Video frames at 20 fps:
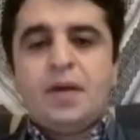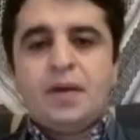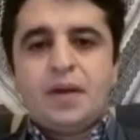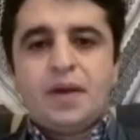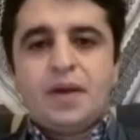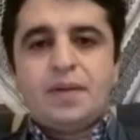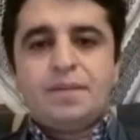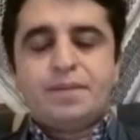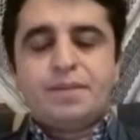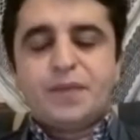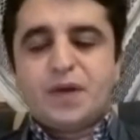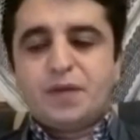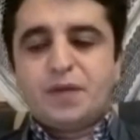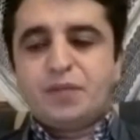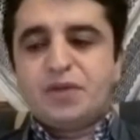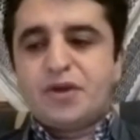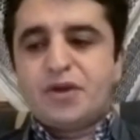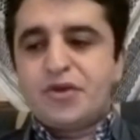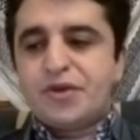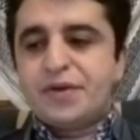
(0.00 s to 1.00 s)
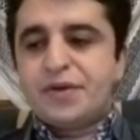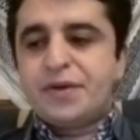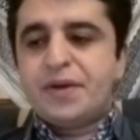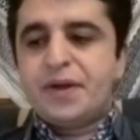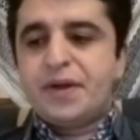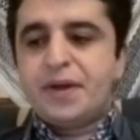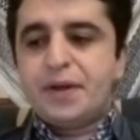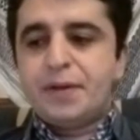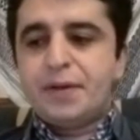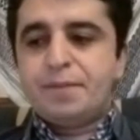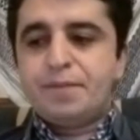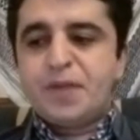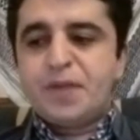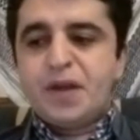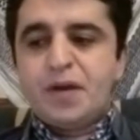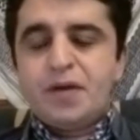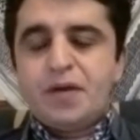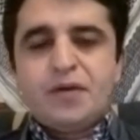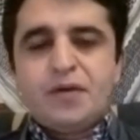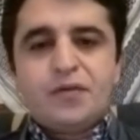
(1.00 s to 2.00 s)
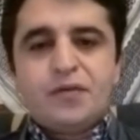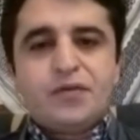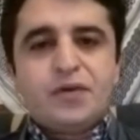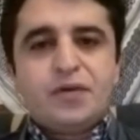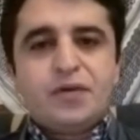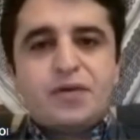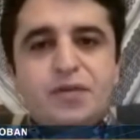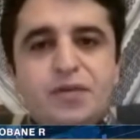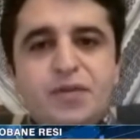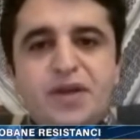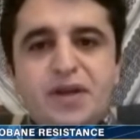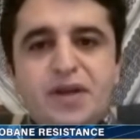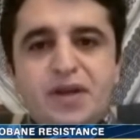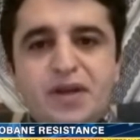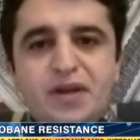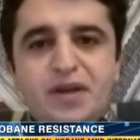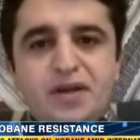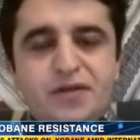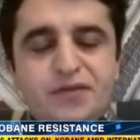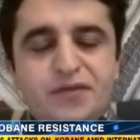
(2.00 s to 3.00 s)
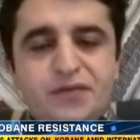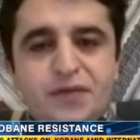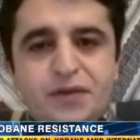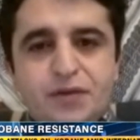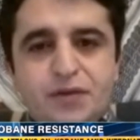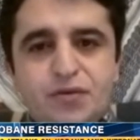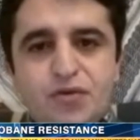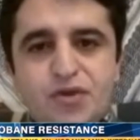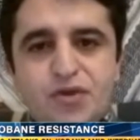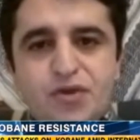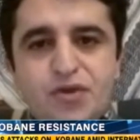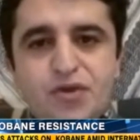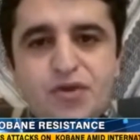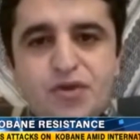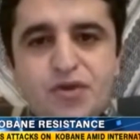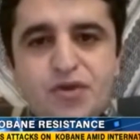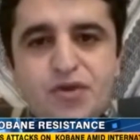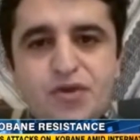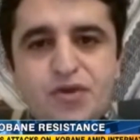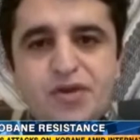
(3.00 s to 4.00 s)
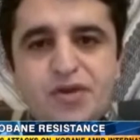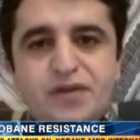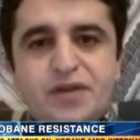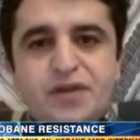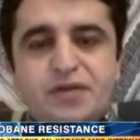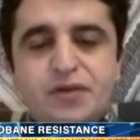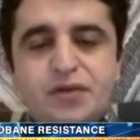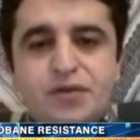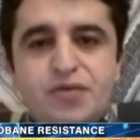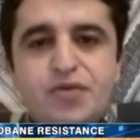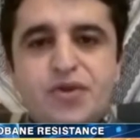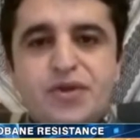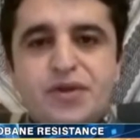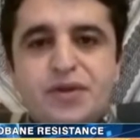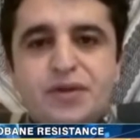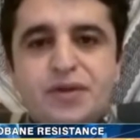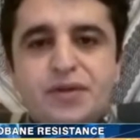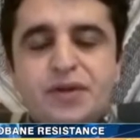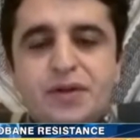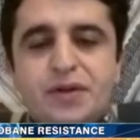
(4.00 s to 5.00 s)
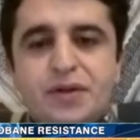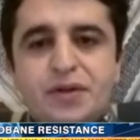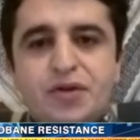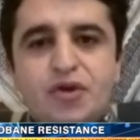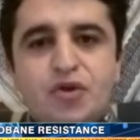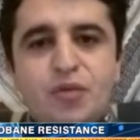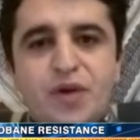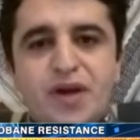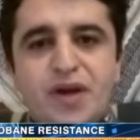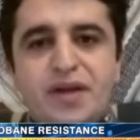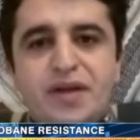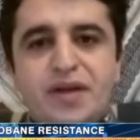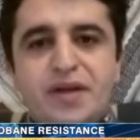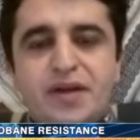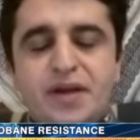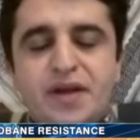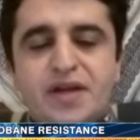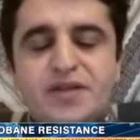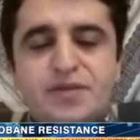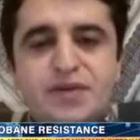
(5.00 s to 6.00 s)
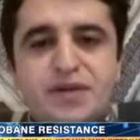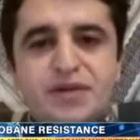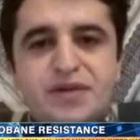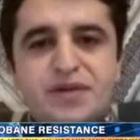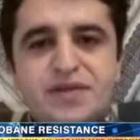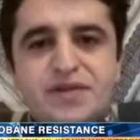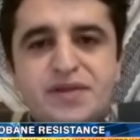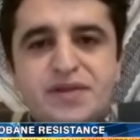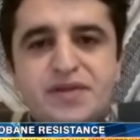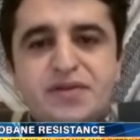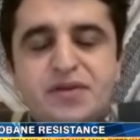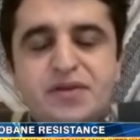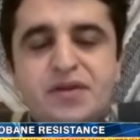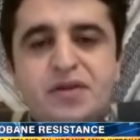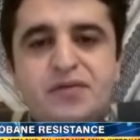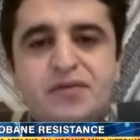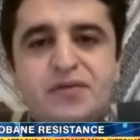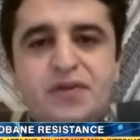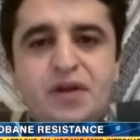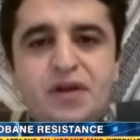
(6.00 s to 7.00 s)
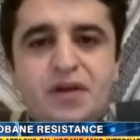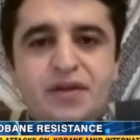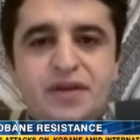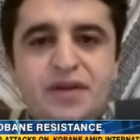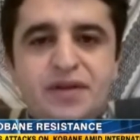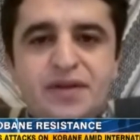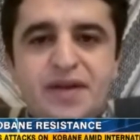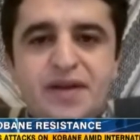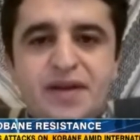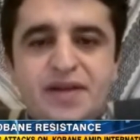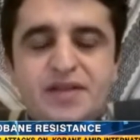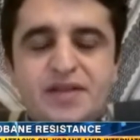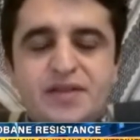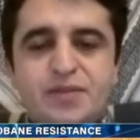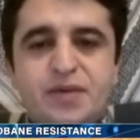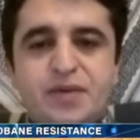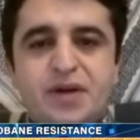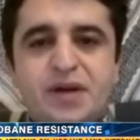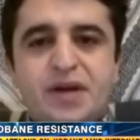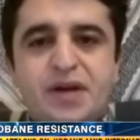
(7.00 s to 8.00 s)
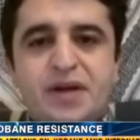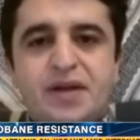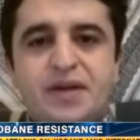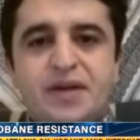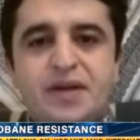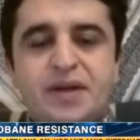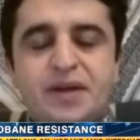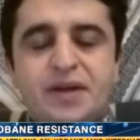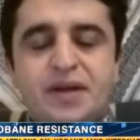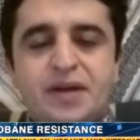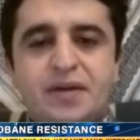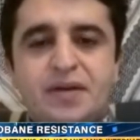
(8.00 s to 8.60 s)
Yeah, my pleasure. From the beginning of the Rojava revolution, Kobane has been in the center of all the attacks by